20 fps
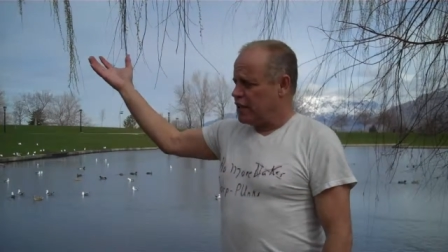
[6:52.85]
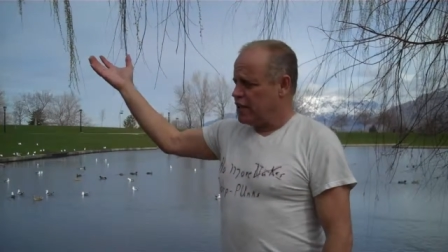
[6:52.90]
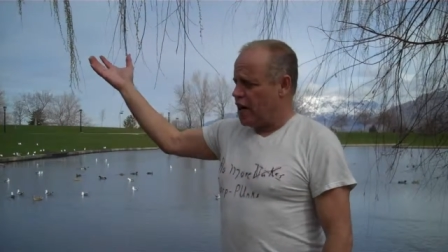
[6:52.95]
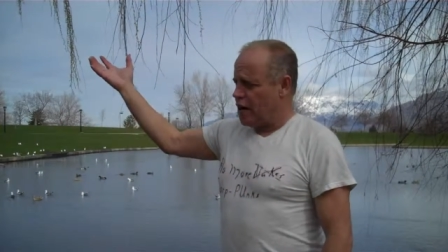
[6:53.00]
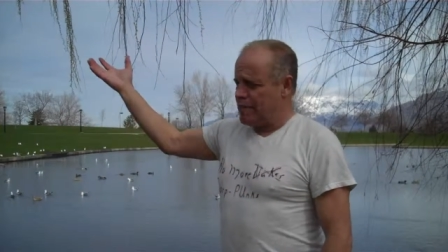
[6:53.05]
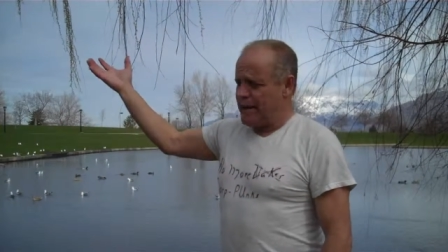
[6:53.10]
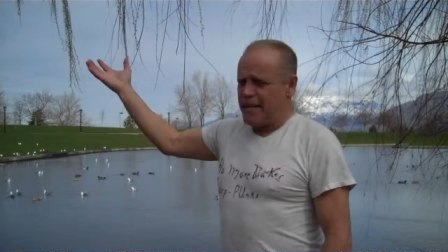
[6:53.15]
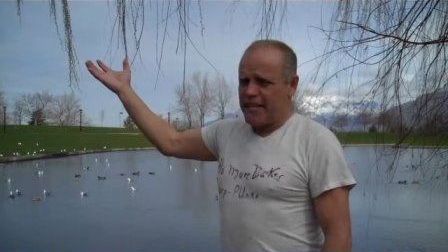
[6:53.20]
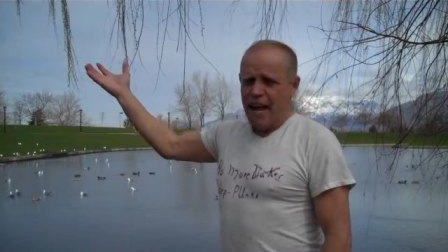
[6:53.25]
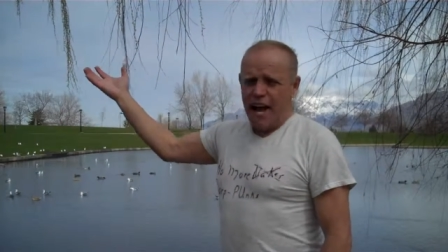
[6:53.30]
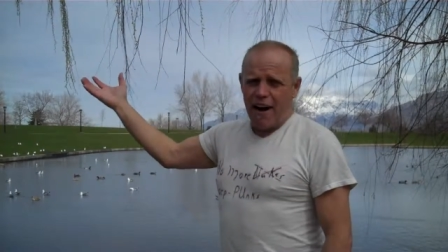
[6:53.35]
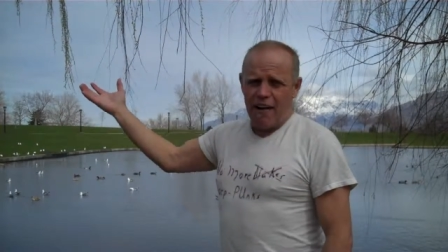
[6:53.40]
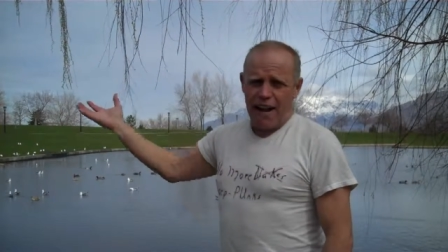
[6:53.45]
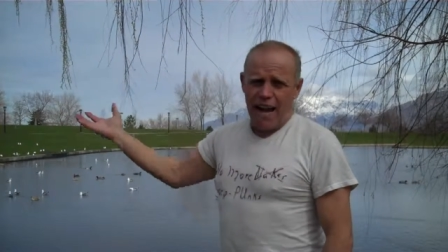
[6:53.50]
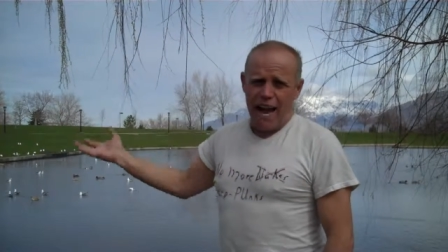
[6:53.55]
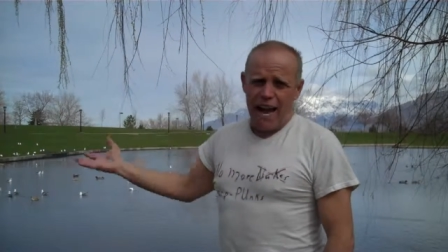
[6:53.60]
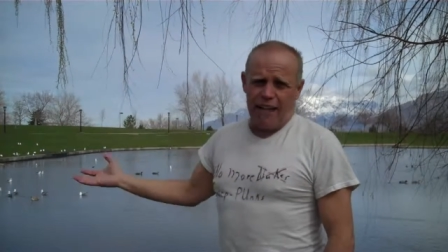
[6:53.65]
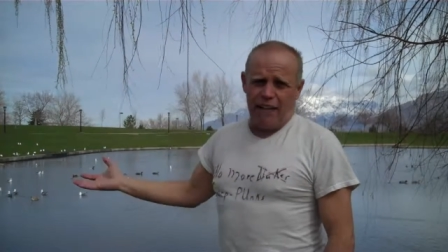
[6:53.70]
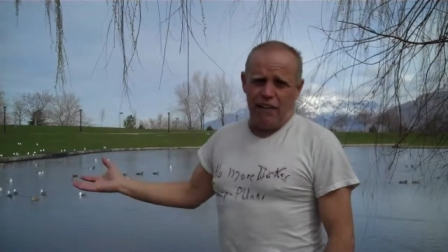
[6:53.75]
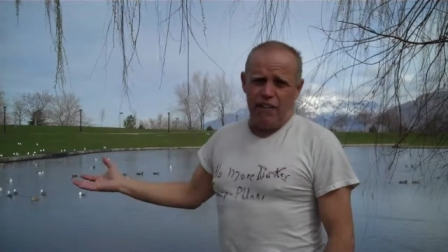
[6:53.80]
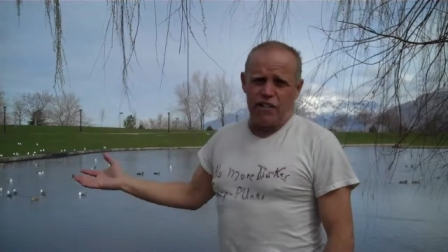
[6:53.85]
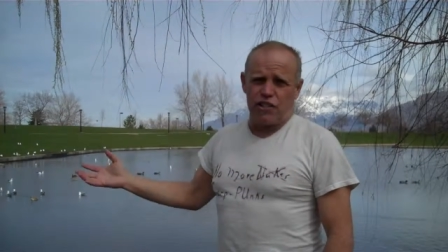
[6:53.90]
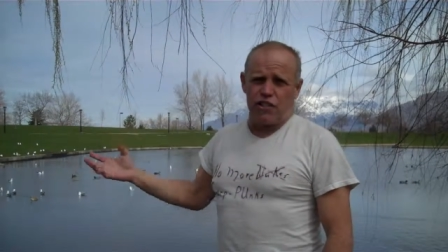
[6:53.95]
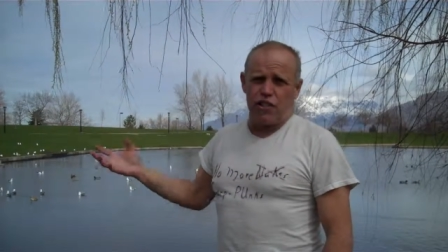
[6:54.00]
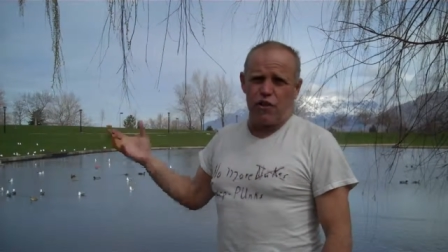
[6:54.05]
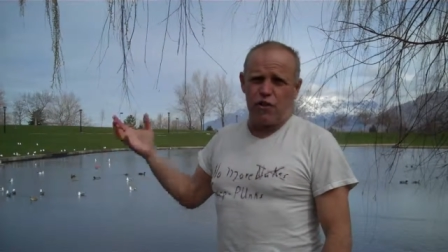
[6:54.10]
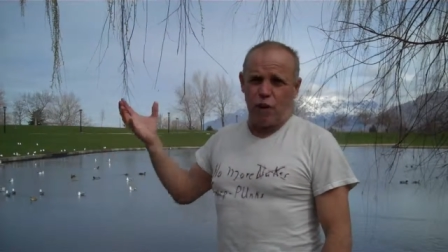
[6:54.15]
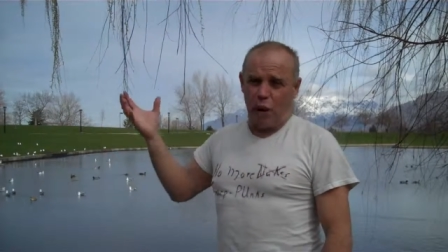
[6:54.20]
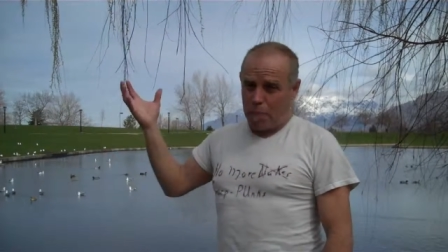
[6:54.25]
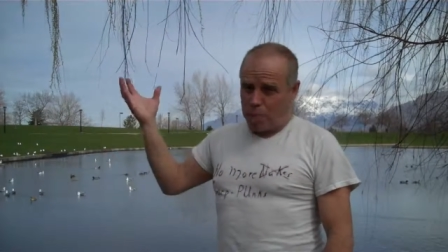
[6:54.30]
dummy down
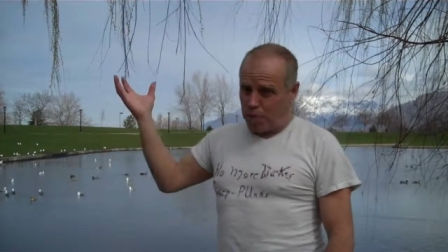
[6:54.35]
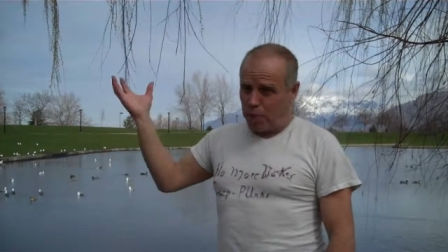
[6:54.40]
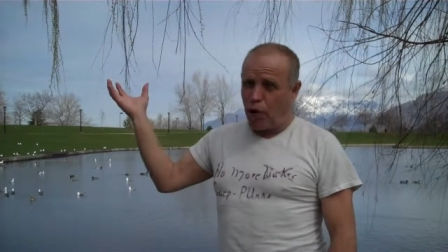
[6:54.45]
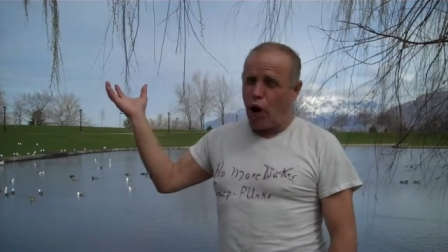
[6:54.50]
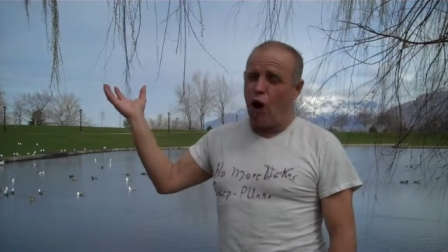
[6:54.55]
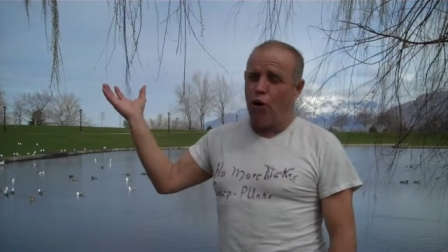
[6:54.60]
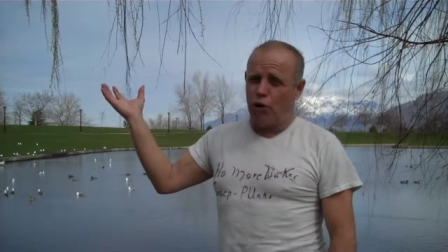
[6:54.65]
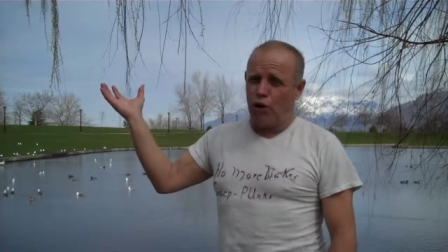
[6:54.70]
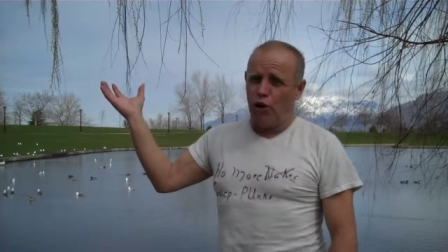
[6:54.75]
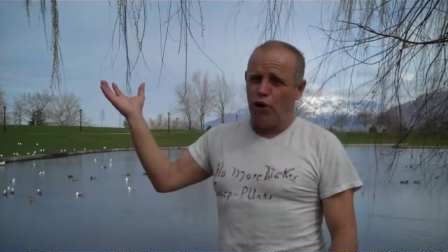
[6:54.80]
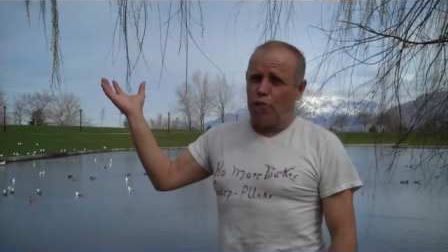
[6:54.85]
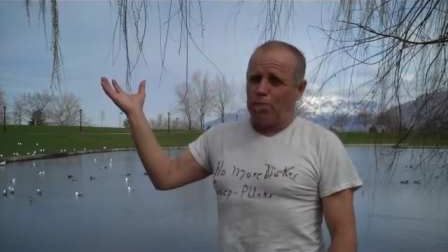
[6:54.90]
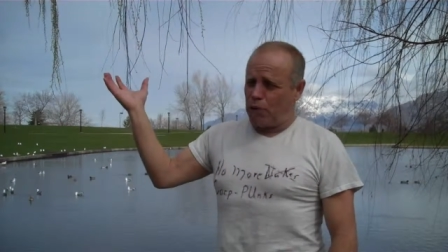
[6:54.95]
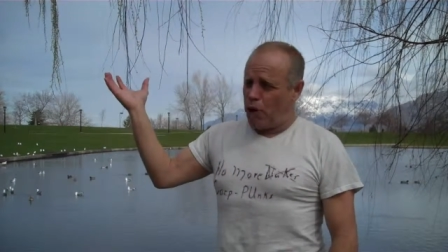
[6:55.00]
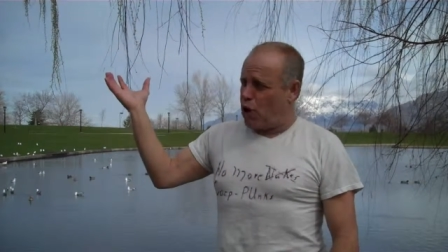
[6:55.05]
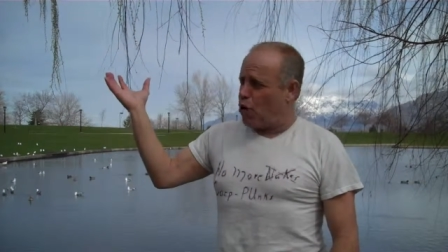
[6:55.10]
analysts who are pro-nuke,